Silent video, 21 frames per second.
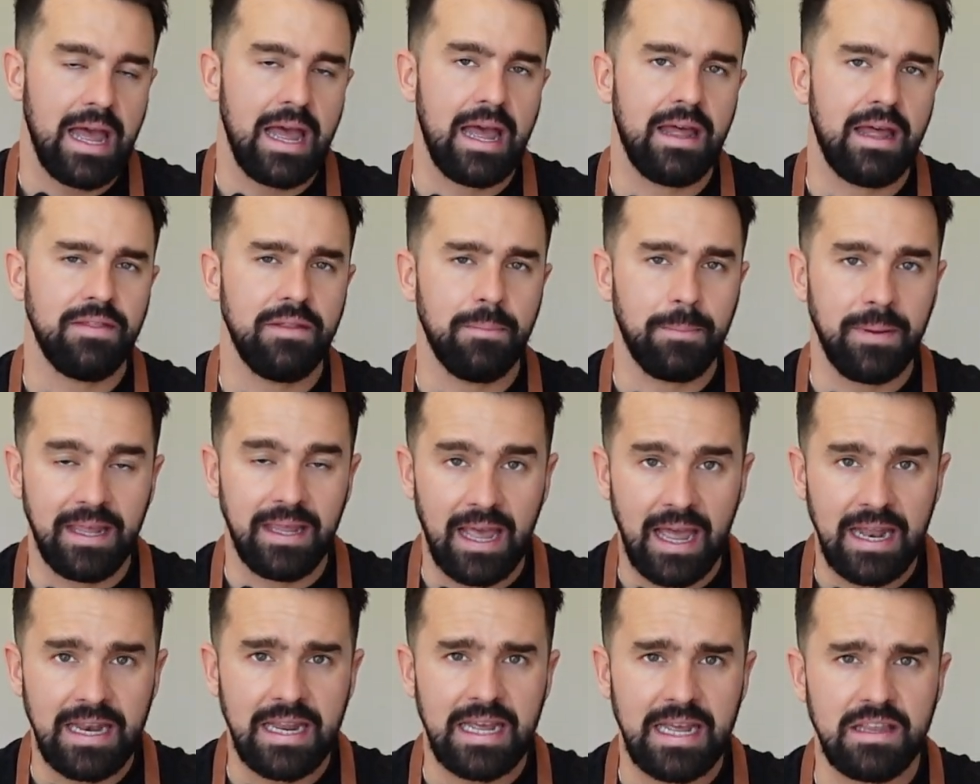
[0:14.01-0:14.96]
and the
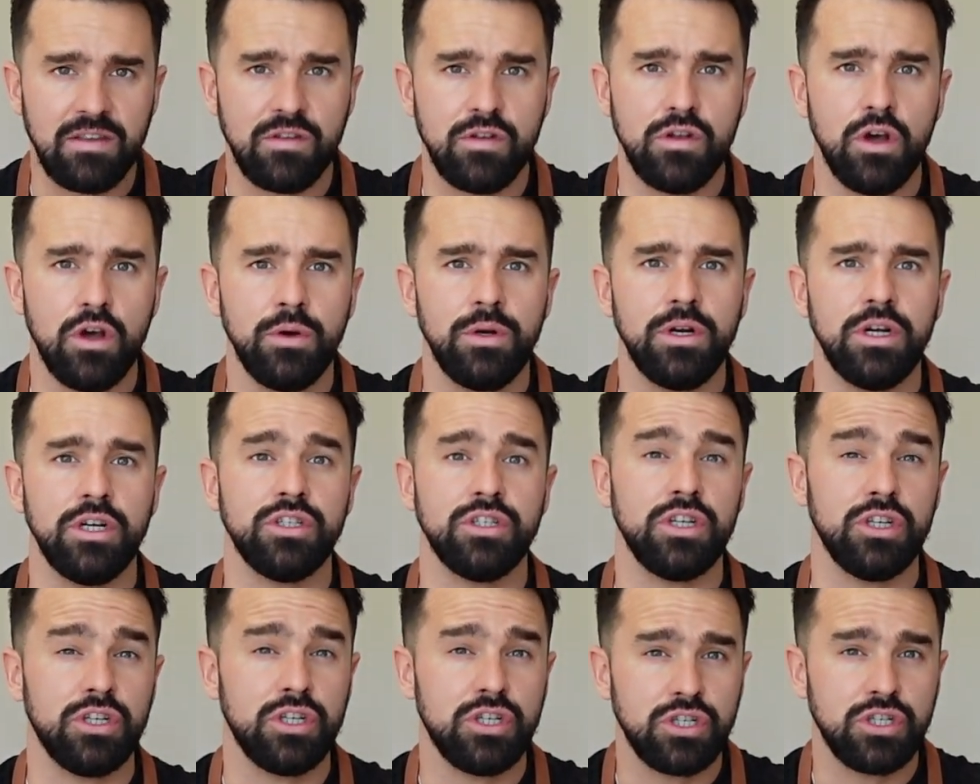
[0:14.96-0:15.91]
picanha is known
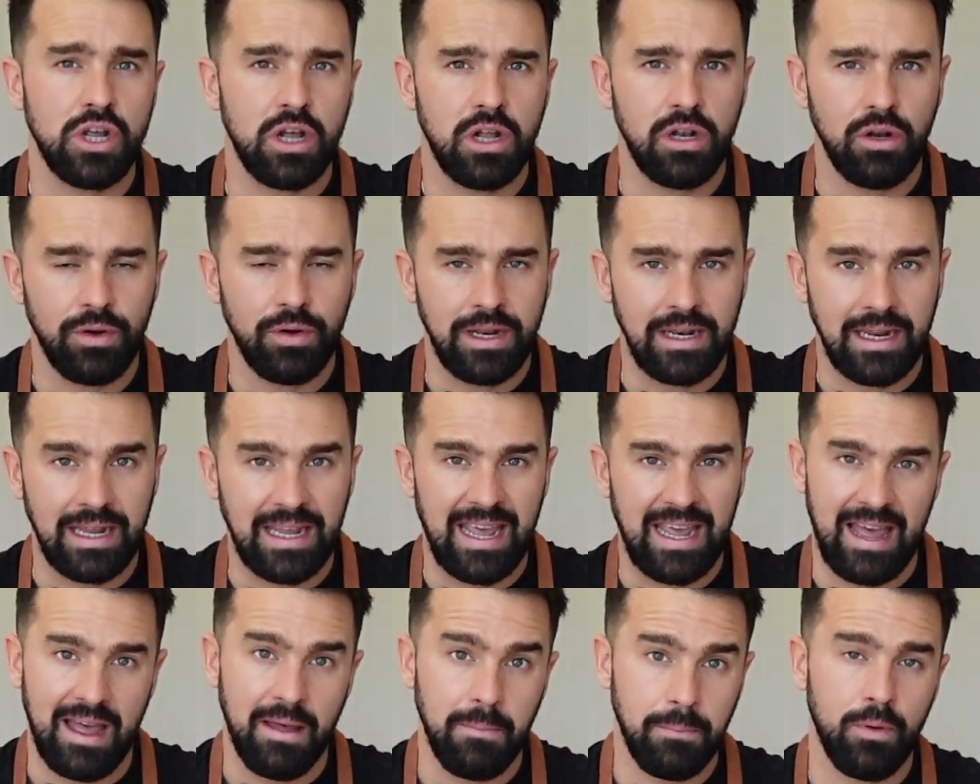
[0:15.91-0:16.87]
as
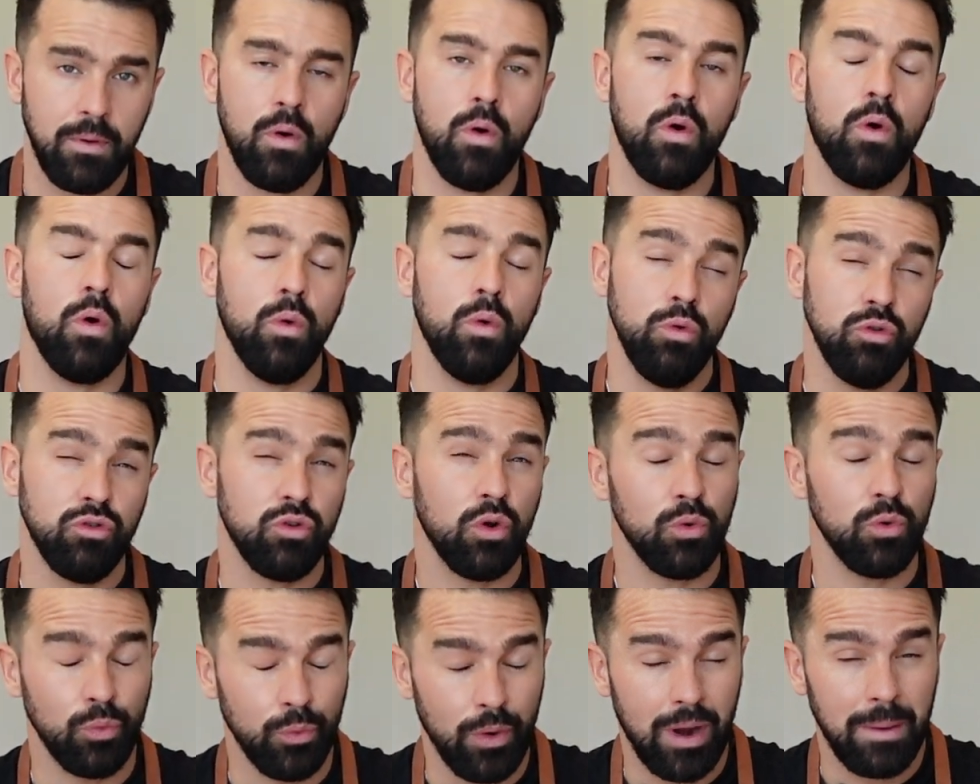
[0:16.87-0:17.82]
sirloin cap or
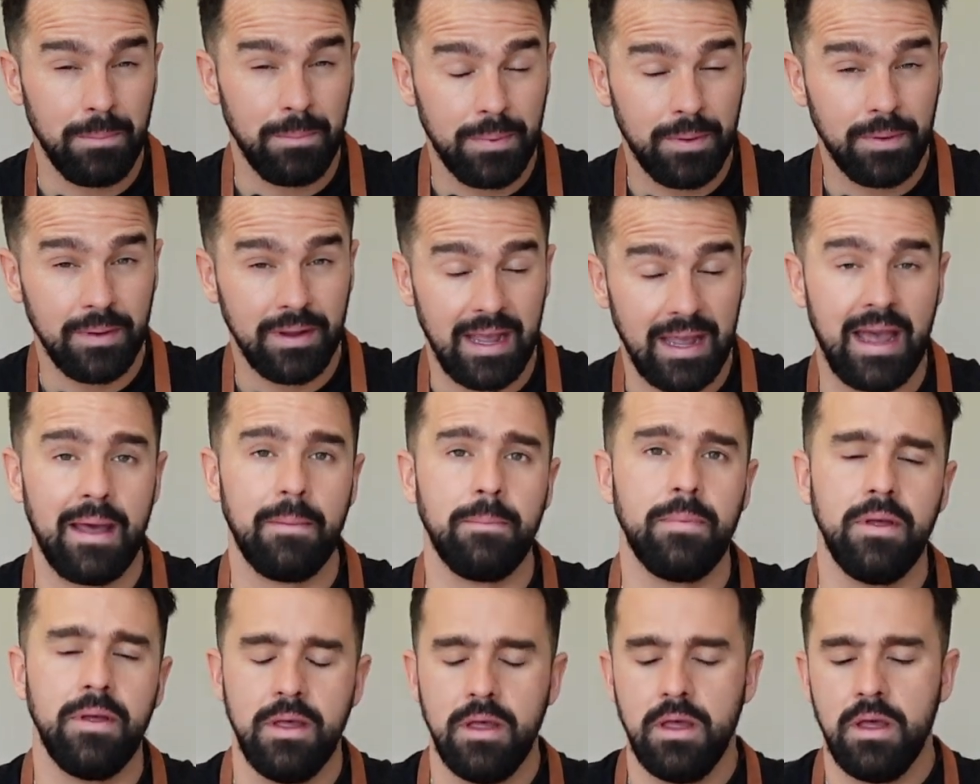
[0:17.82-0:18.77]
also rump
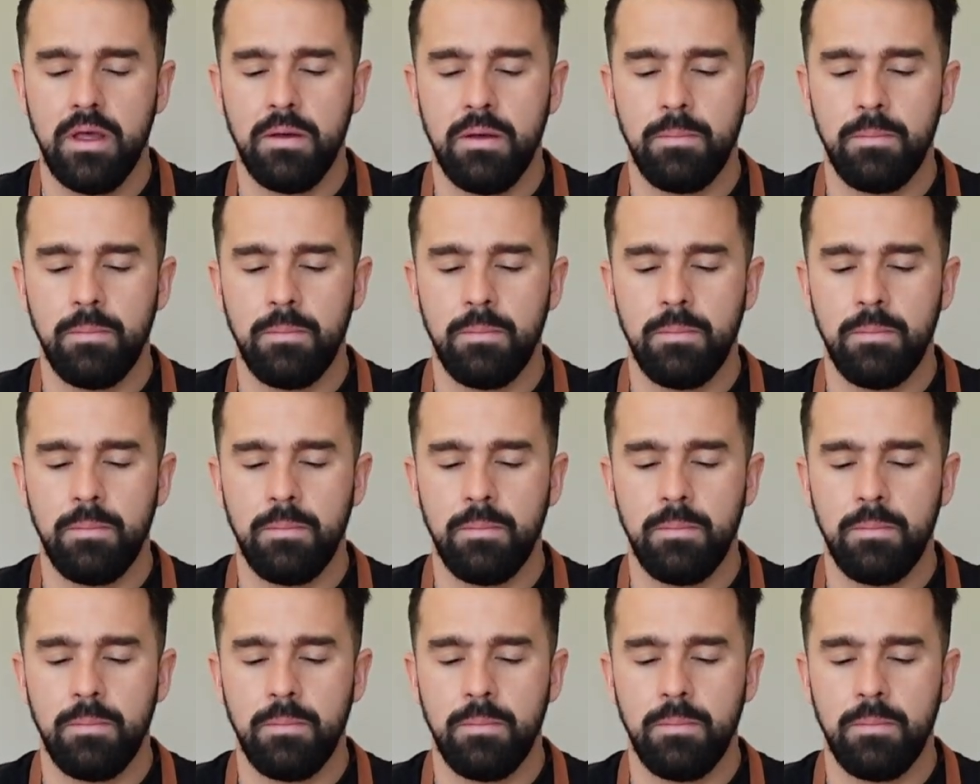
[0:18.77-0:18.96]
cap,